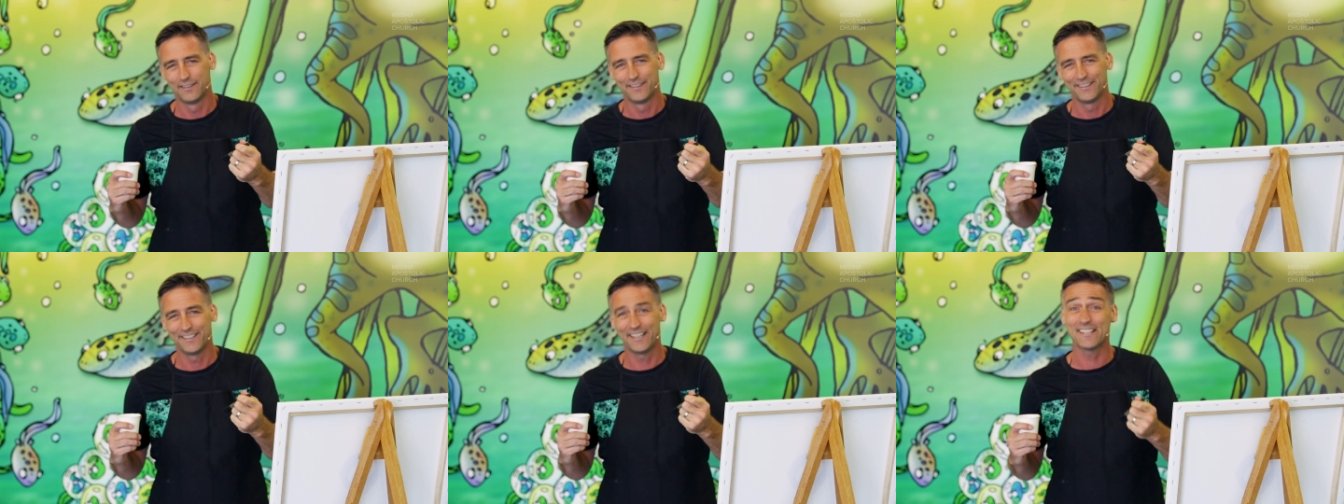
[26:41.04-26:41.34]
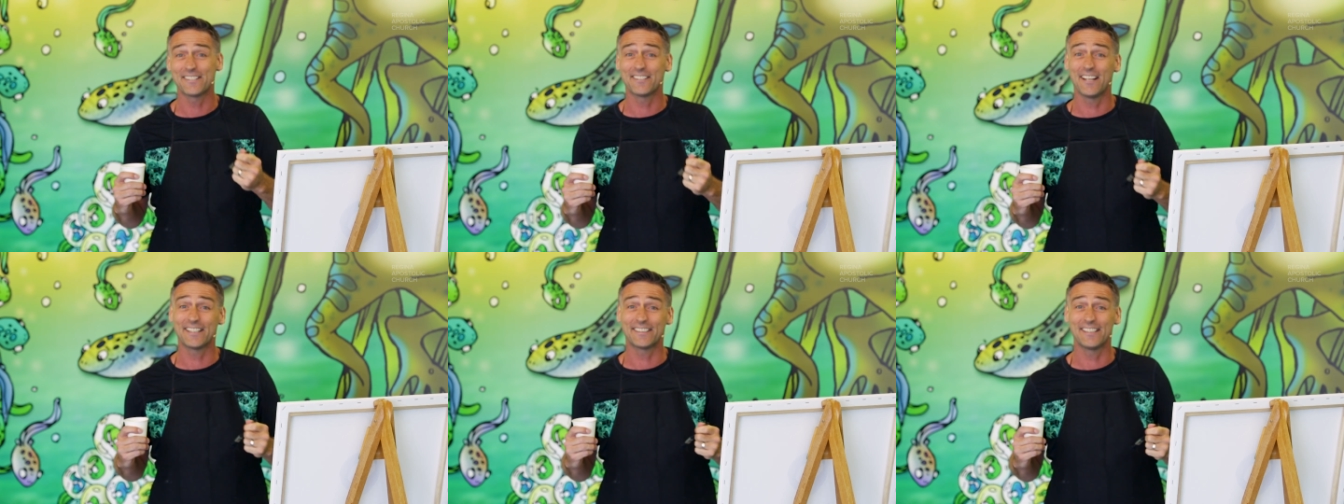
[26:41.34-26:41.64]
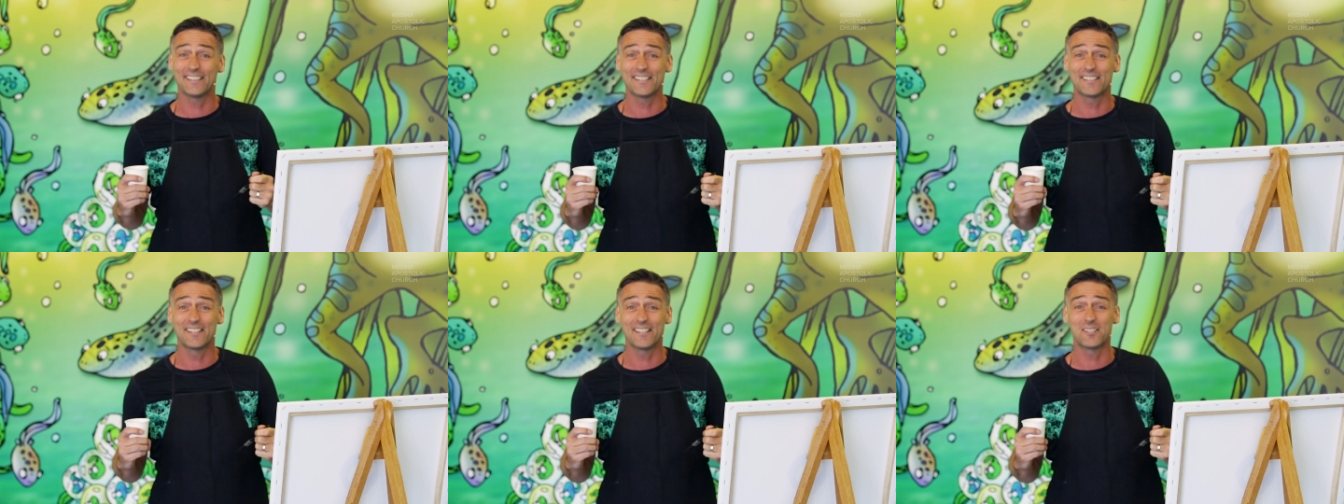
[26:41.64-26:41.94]
You guys like
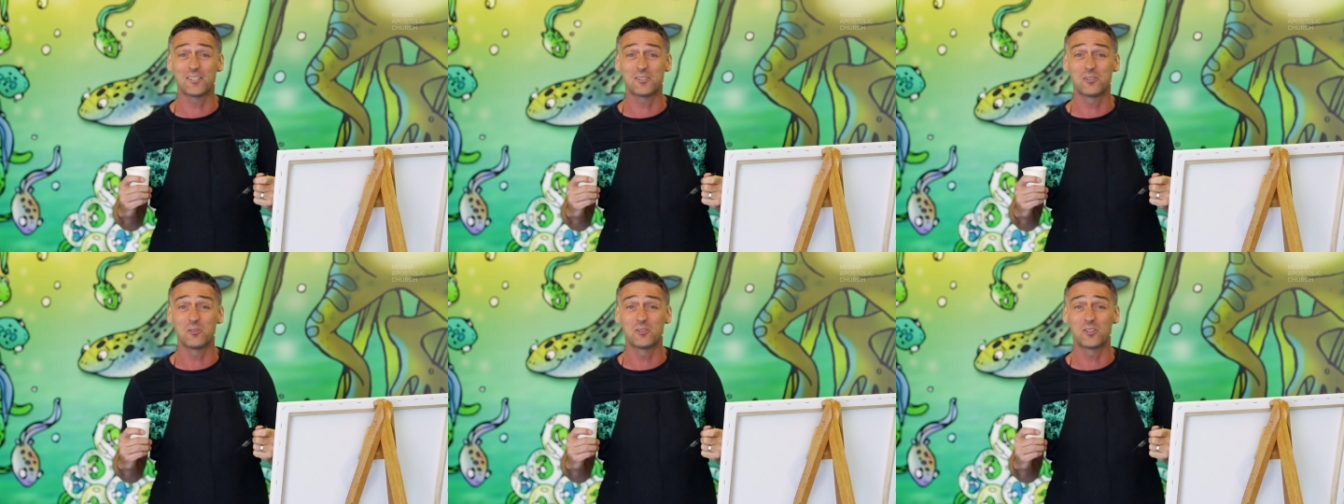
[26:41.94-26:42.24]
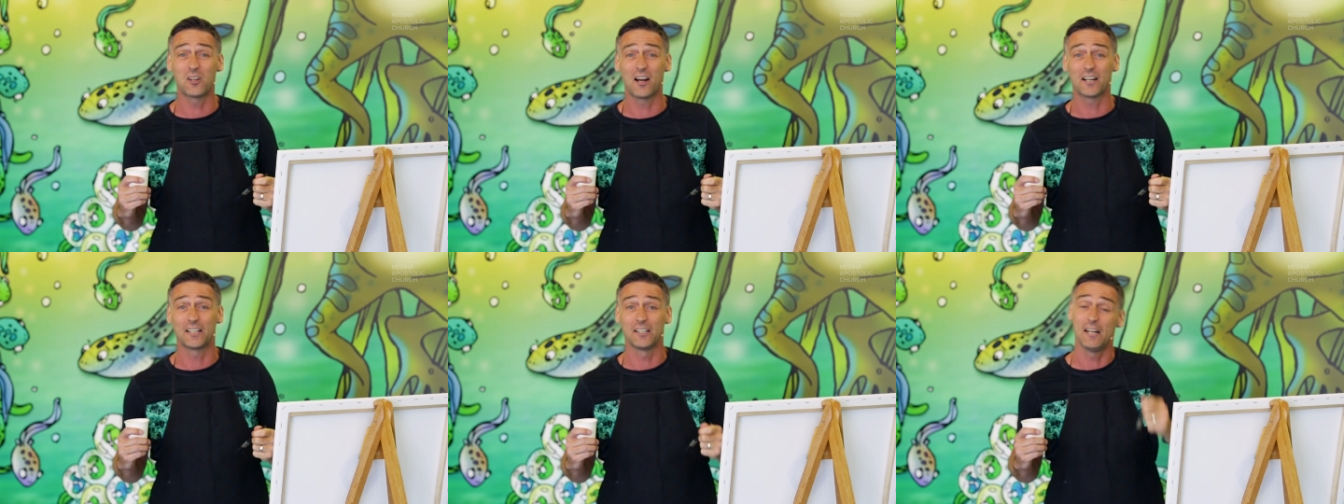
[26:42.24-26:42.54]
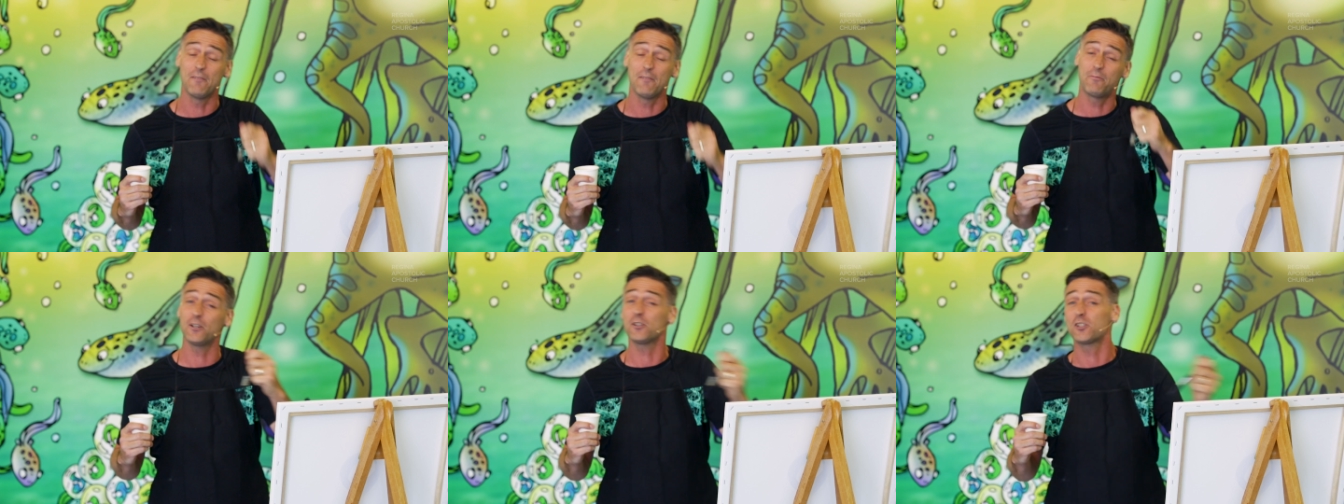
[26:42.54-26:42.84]
this? This is who's talking.
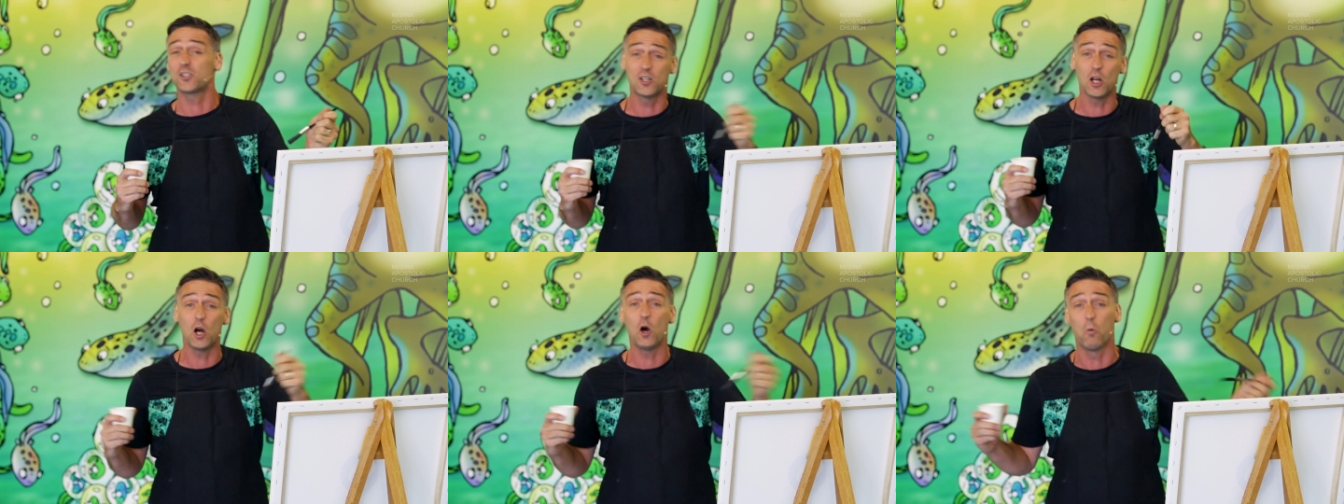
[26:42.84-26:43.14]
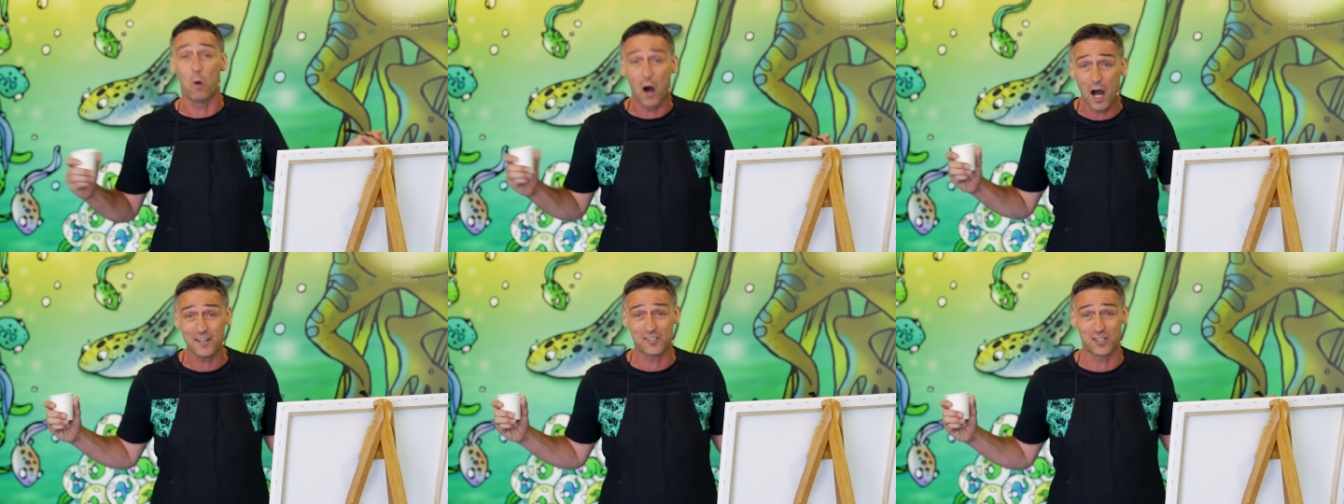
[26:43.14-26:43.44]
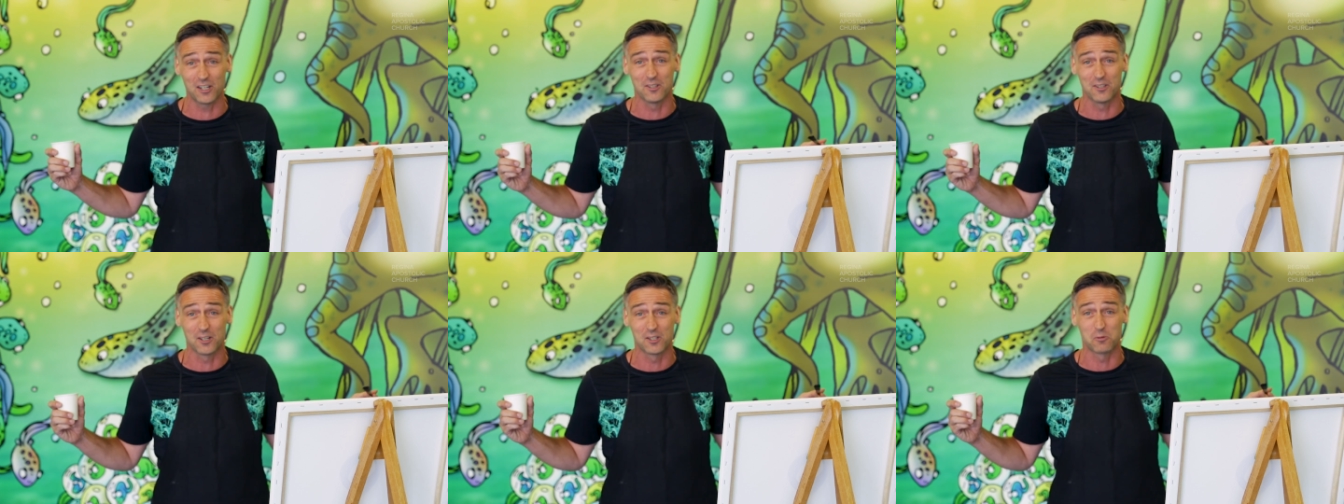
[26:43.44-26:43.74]
If you're still
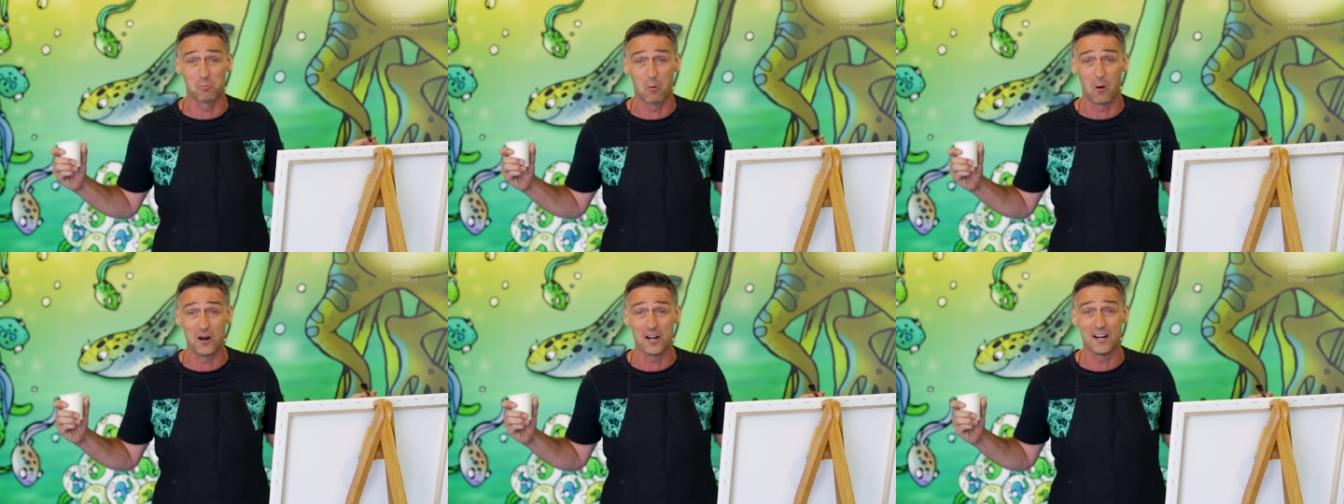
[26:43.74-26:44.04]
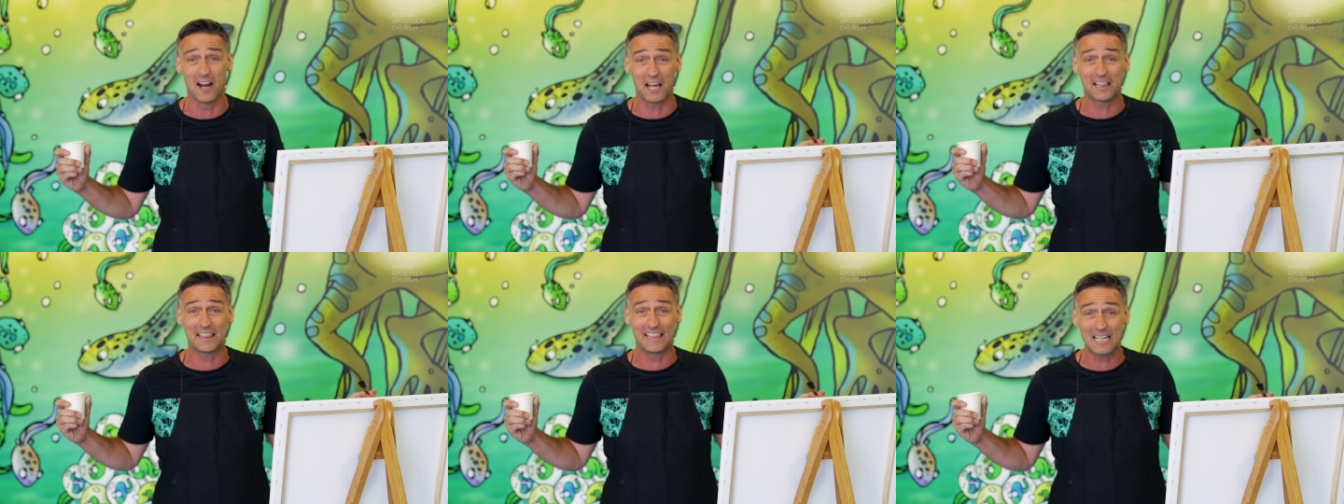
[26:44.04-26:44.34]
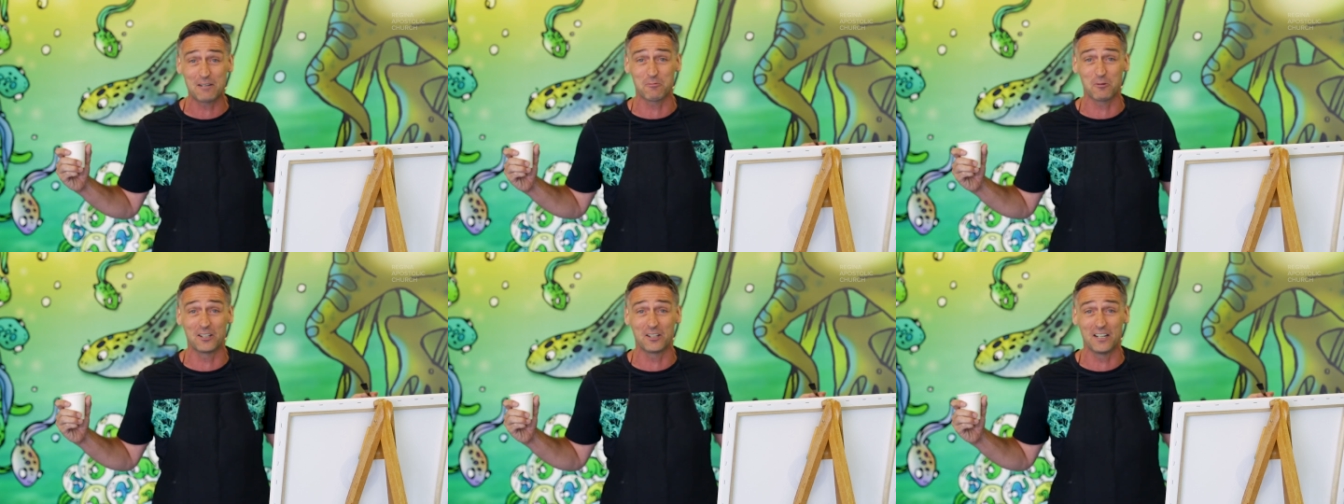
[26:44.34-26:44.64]
watching this morning, I
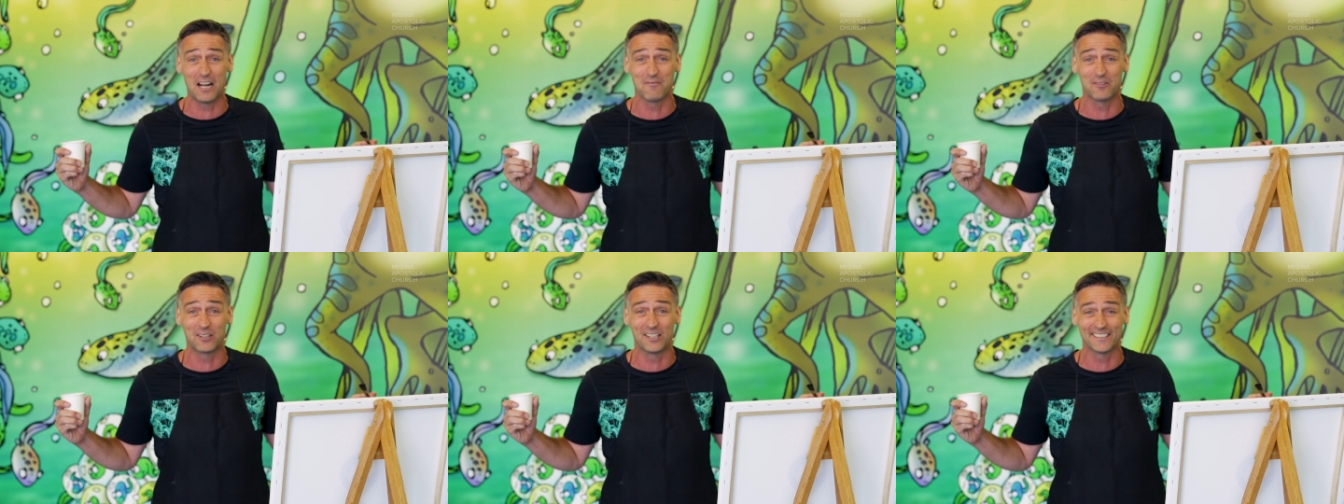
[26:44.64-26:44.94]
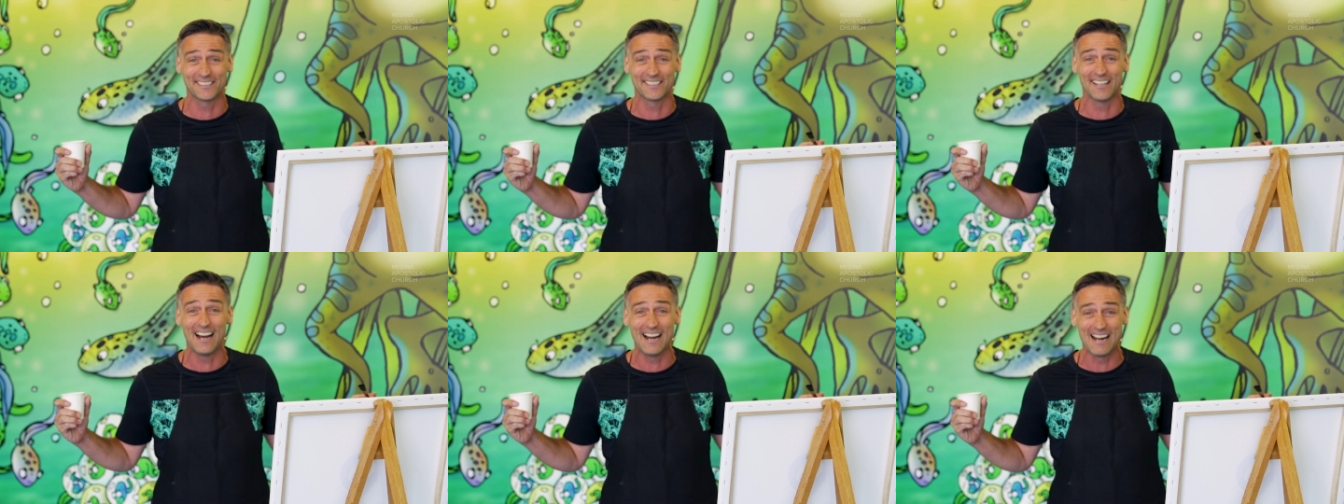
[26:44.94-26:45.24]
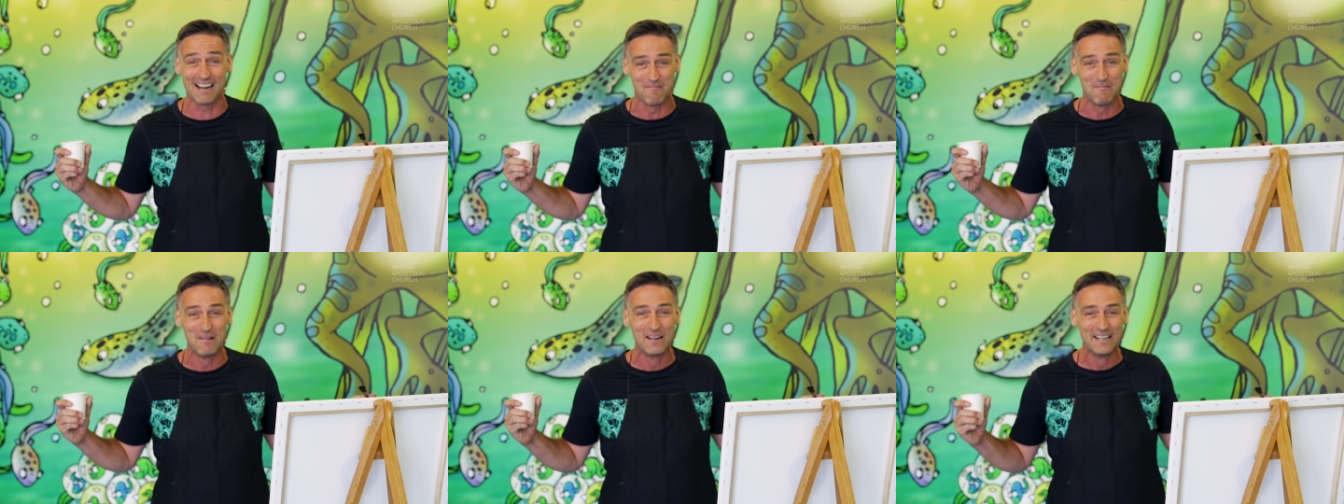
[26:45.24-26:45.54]
think we're going to have a good
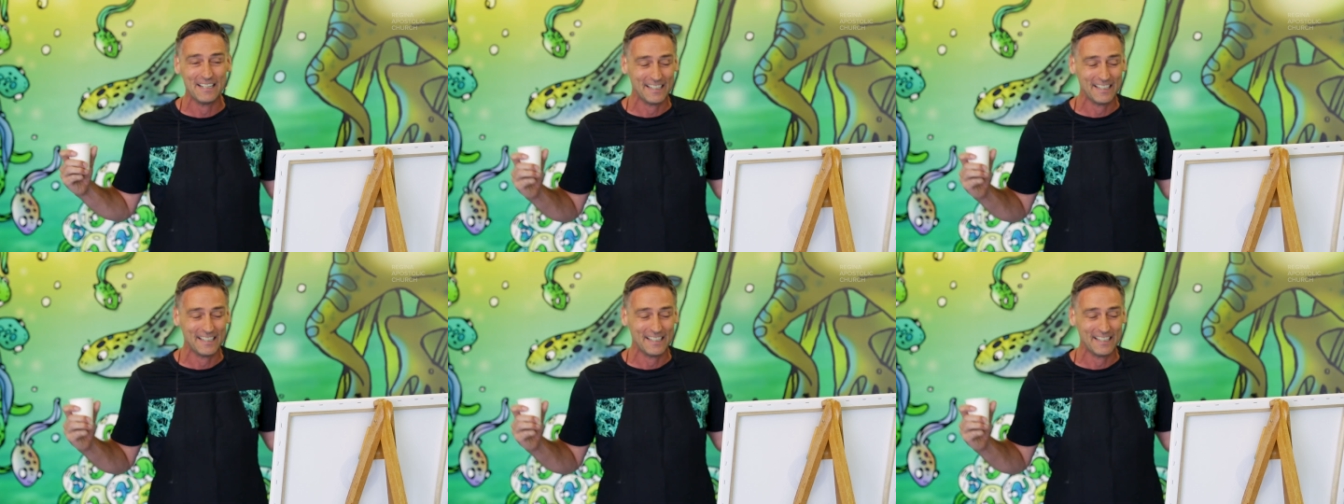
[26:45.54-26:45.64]
time.